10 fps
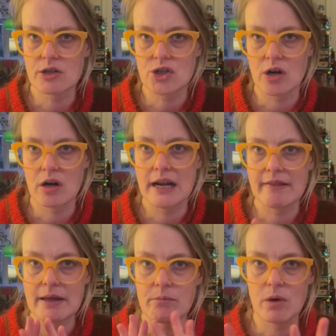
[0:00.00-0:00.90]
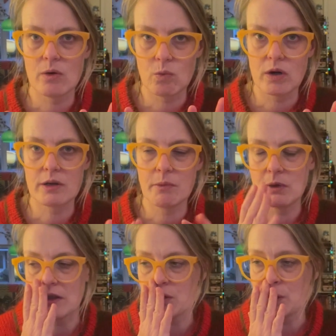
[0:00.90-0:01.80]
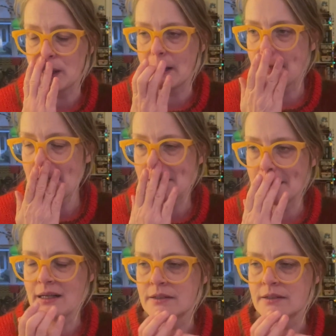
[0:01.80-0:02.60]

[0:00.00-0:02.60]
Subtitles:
jar and like work my way through that in